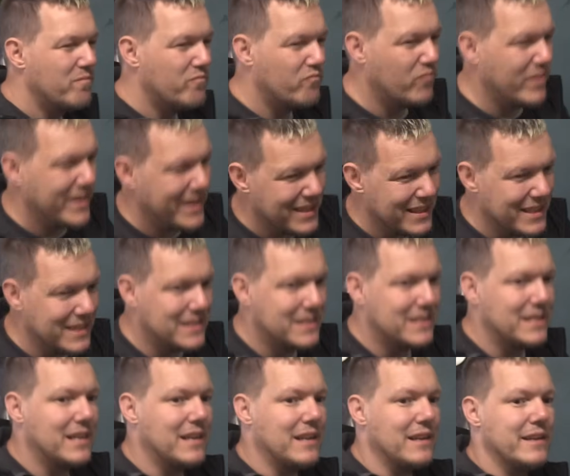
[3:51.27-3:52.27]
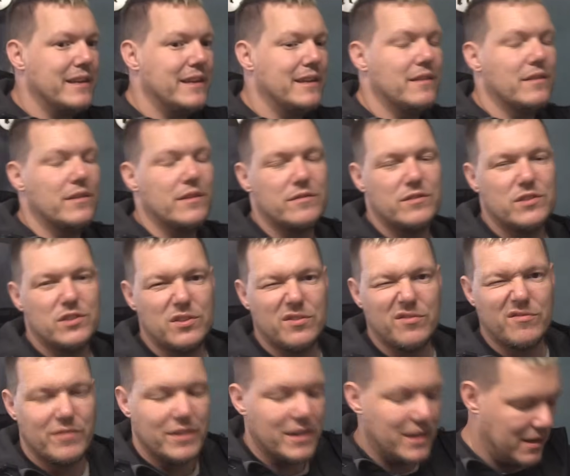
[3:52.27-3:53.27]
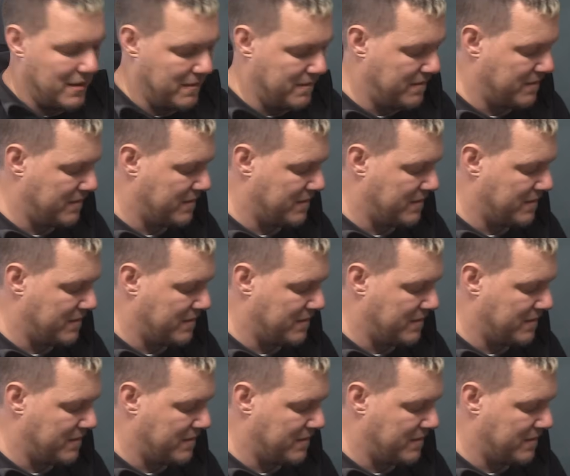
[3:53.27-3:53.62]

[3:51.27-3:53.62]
Realistically, there's three,